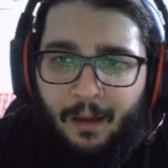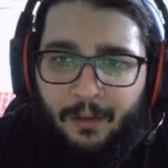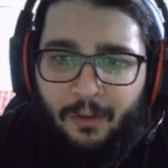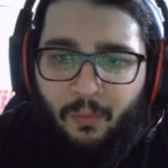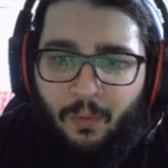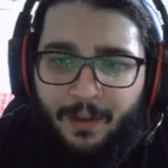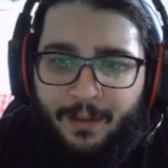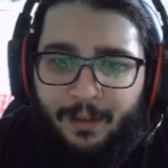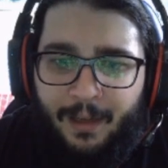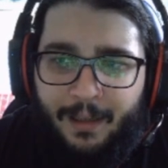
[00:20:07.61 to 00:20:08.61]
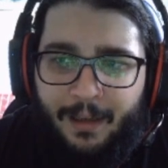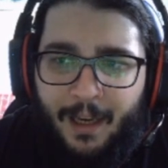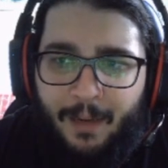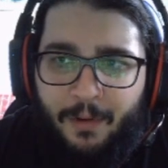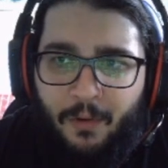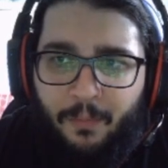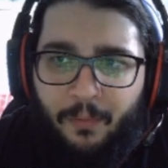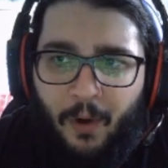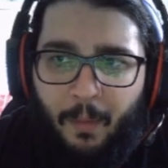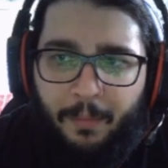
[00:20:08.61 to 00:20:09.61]
towards the late game, you
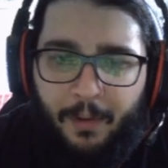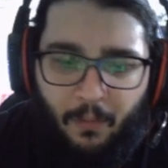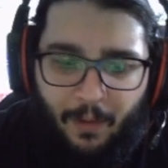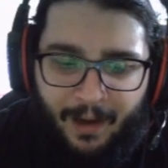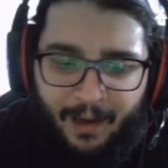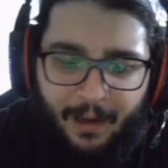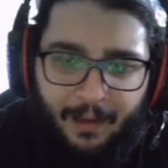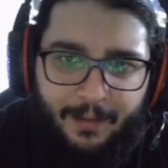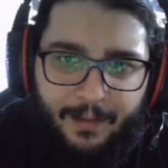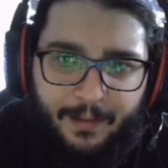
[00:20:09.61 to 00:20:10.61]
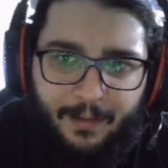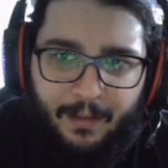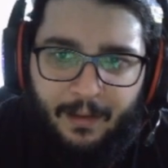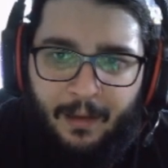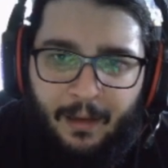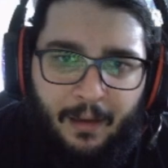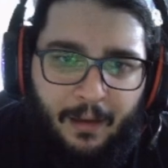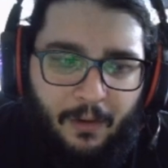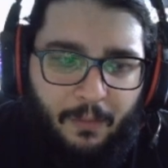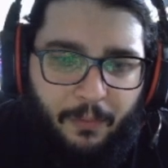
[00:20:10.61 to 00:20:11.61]
probably want to get...
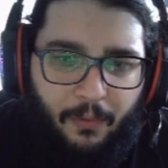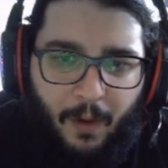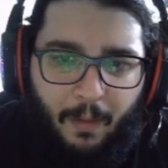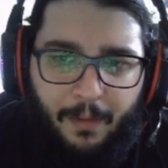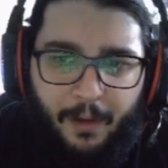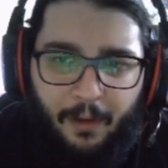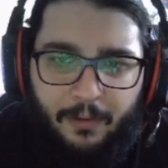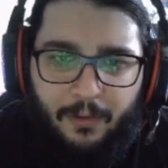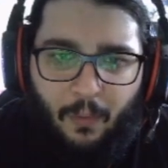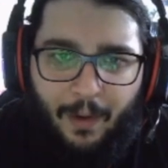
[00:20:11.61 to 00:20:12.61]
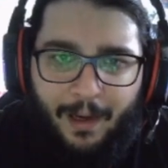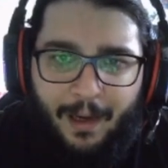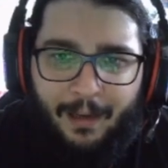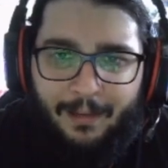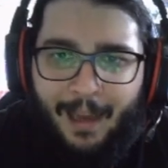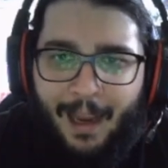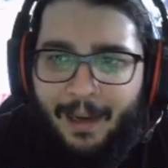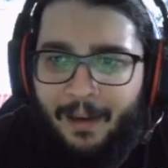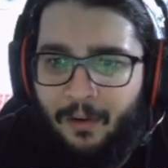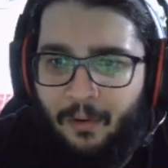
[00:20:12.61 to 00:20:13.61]
You probably also want to get a
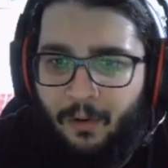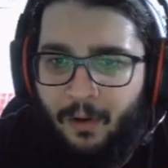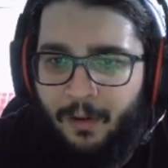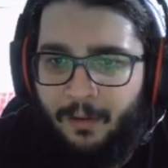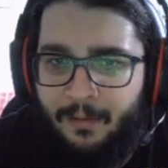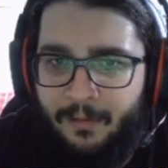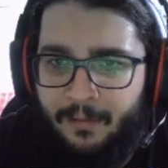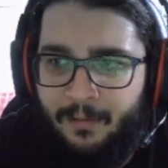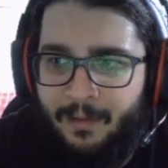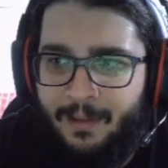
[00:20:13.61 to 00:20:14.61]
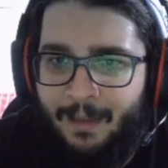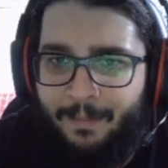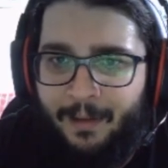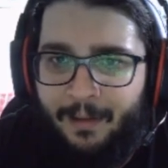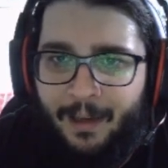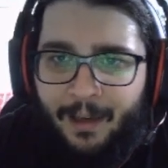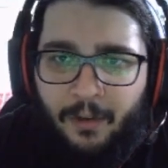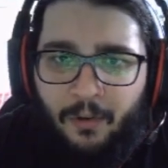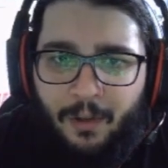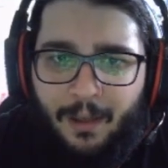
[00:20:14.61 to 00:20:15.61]
tank or something like that.
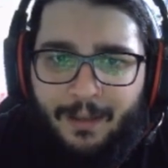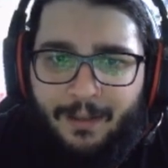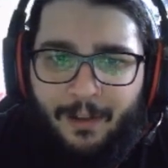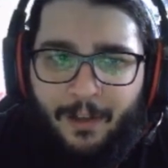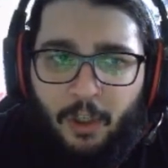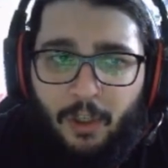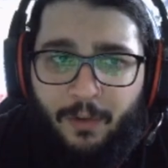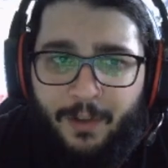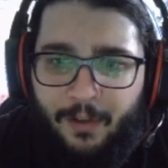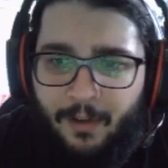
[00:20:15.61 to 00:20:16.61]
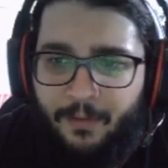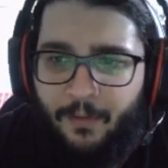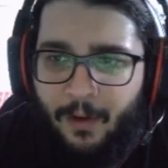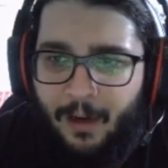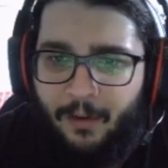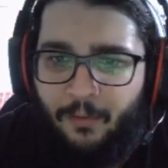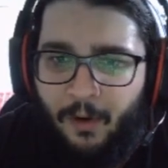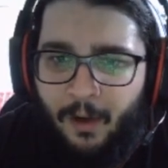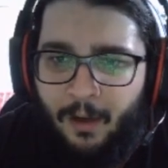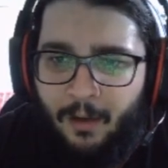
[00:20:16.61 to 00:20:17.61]
You could get strategic reserves for card draw.